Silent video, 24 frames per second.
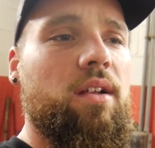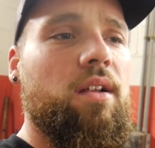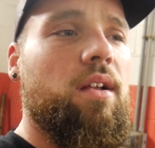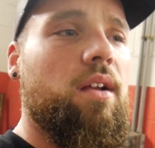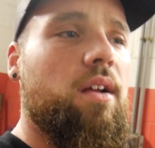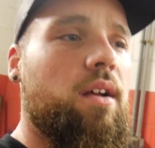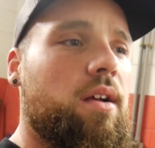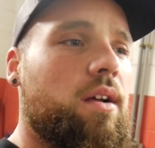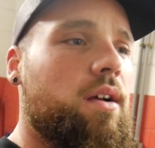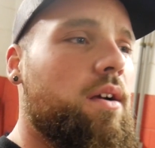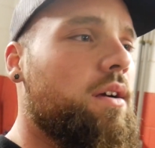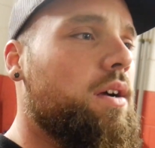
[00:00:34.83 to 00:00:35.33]

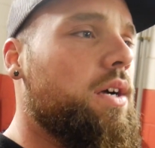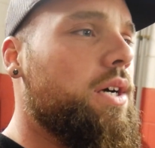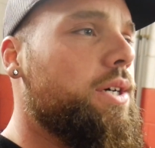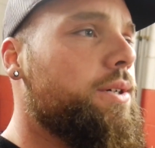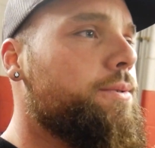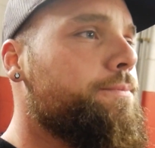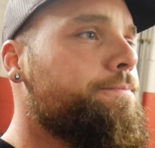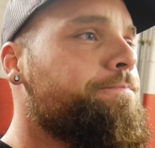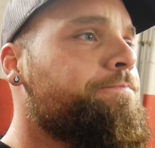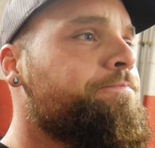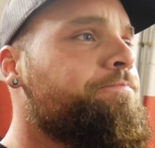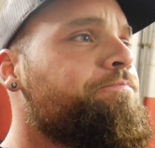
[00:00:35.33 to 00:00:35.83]

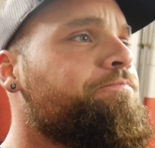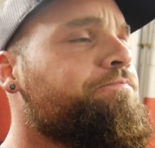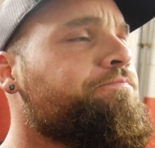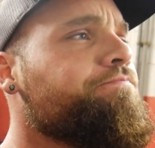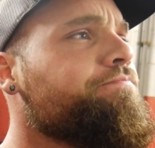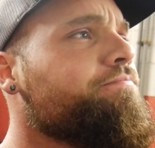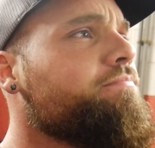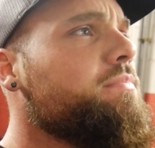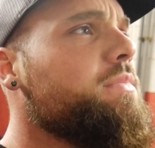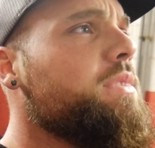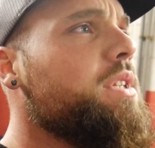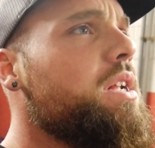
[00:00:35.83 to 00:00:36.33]

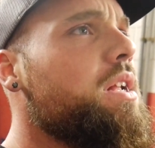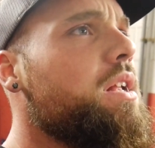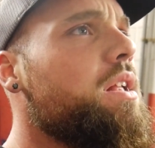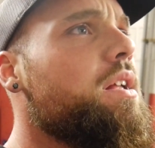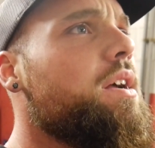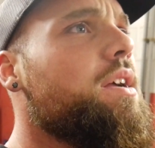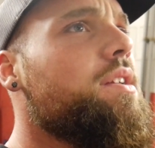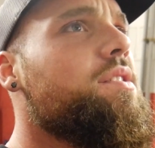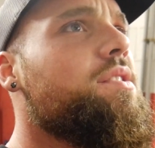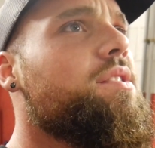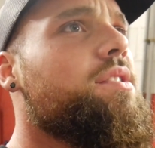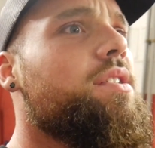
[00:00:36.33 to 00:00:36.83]

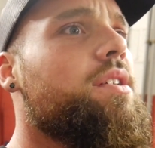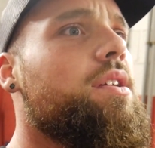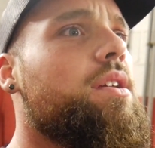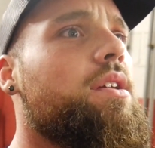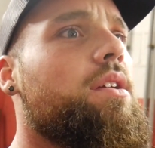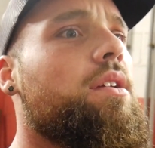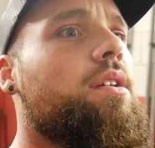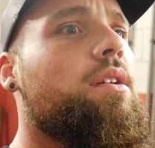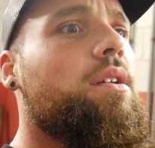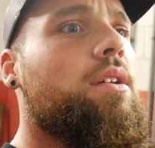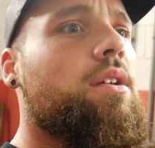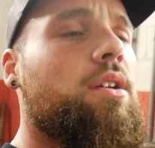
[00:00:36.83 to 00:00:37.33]
Let's
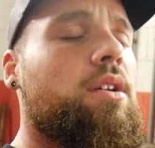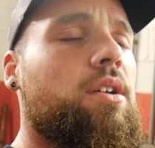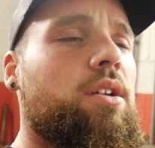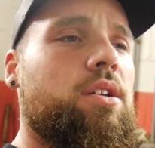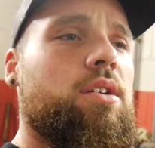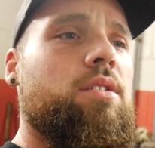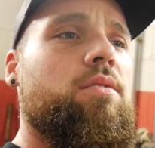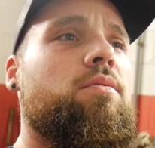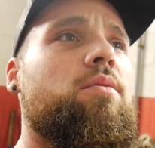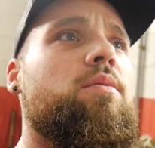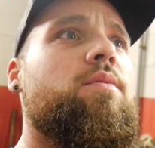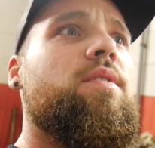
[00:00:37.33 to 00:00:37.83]
see,
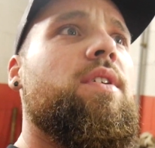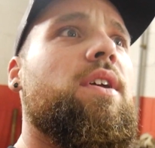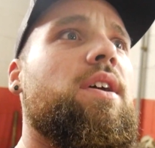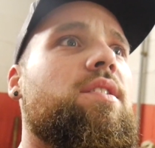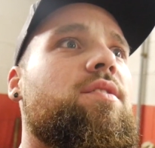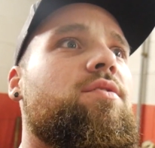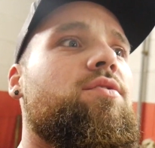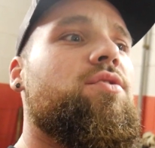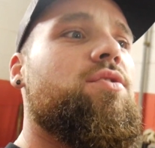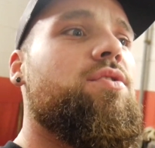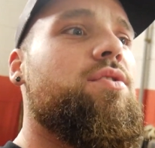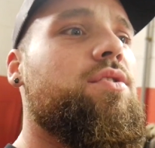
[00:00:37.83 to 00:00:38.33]
what did you
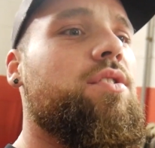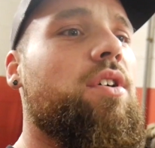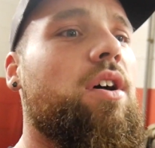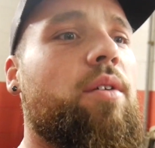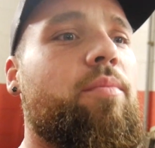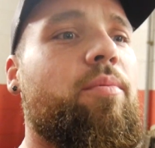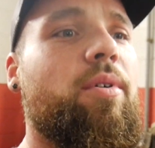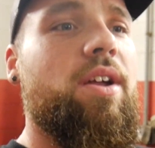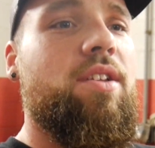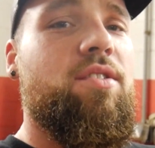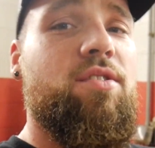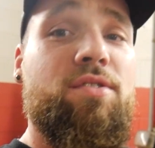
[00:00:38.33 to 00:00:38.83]
guys just saw? I
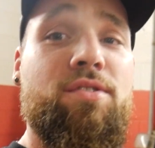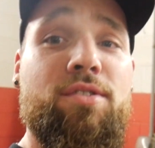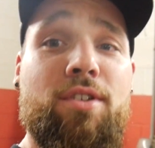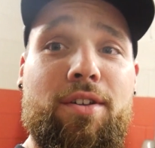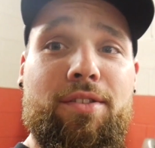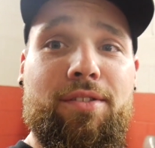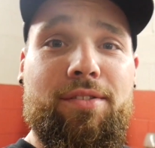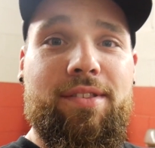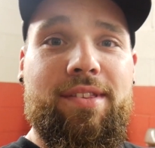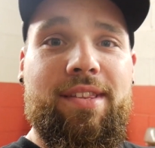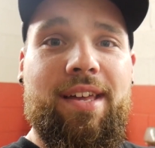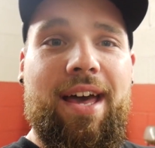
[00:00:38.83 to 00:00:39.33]
probably just saw
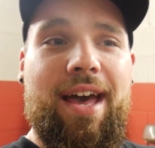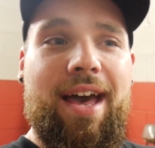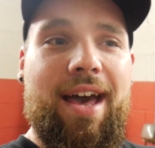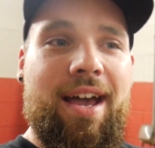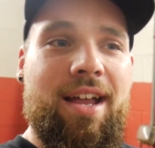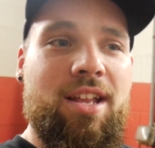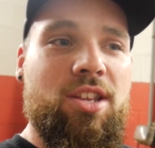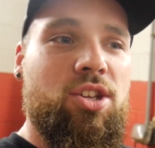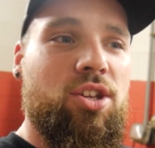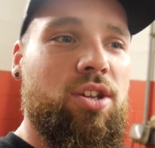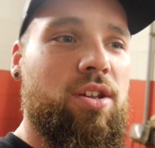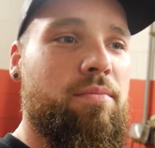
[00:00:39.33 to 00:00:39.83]
the
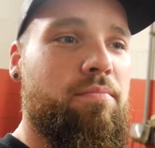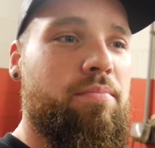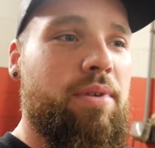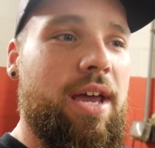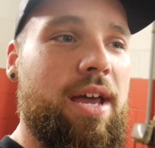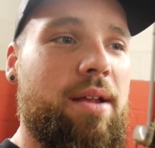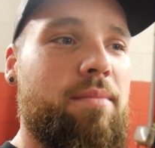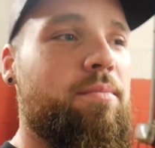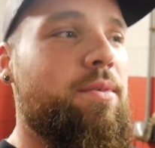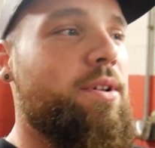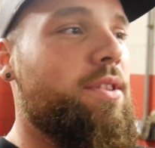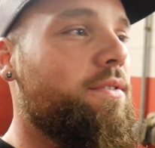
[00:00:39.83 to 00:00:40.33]
Dodge,
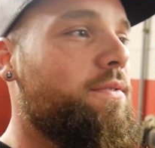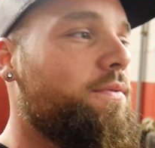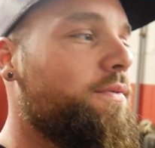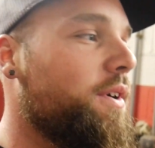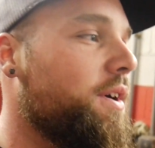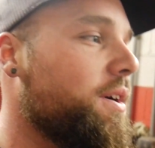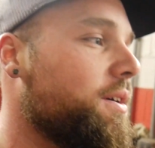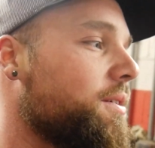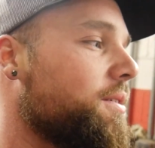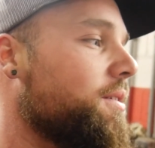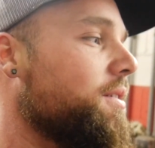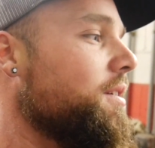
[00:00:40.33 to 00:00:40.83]
bad
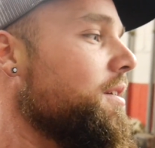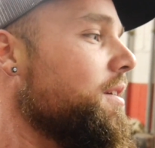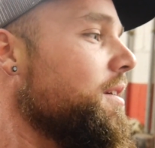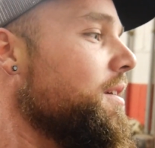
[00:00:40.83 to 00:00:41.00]
motherfucker.